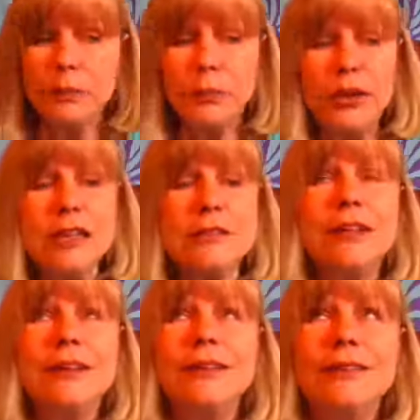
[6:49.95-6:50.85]
brings,
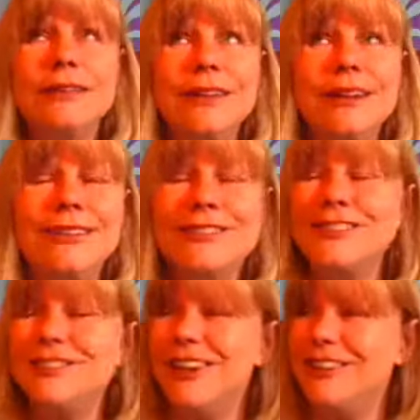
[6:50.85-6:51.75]

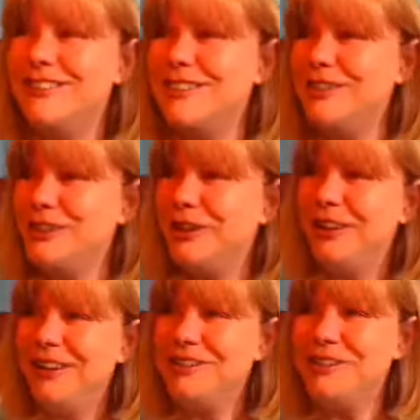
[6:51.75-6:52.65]
stars to
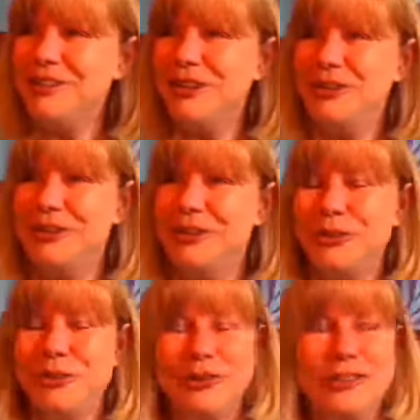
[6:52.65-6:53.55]
your
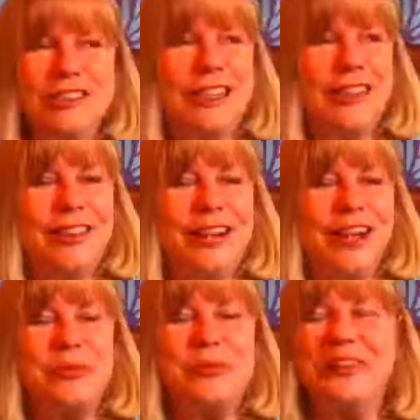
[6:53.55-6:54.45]
universe, and not the
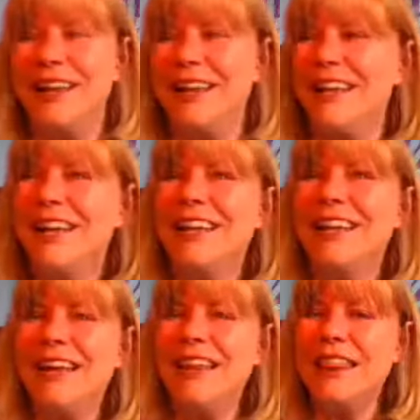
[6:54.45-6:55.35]
kind we like.
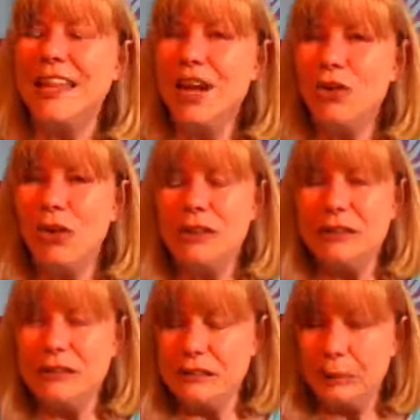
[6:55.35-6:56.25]
And then I crawled
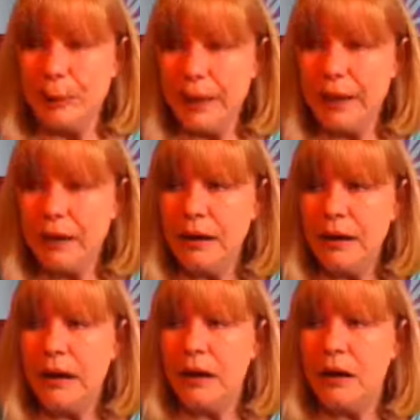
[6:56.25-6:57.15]
into bed
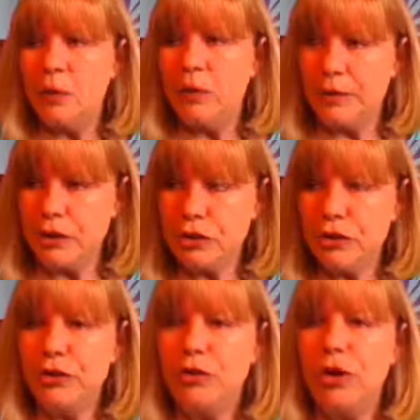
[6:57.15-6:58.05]
with my
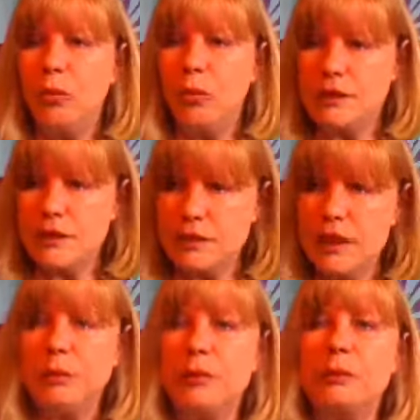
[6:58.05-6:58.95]
sore toe once I
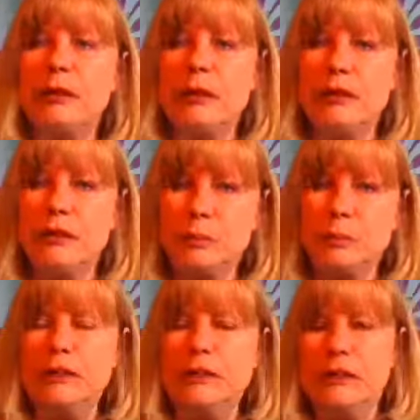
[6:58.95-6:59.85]
stopped the bleeding and
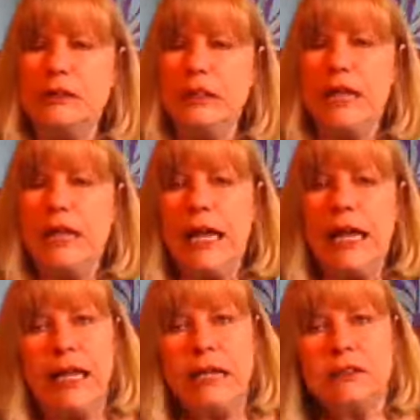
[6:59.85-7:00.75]
splinted it,
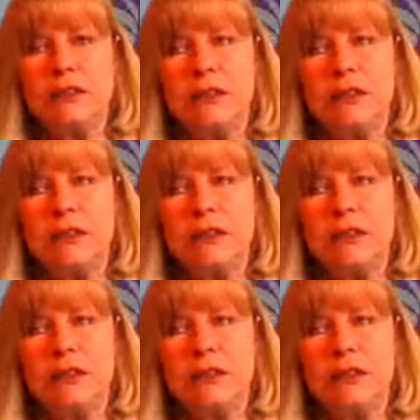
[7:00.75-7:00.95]
and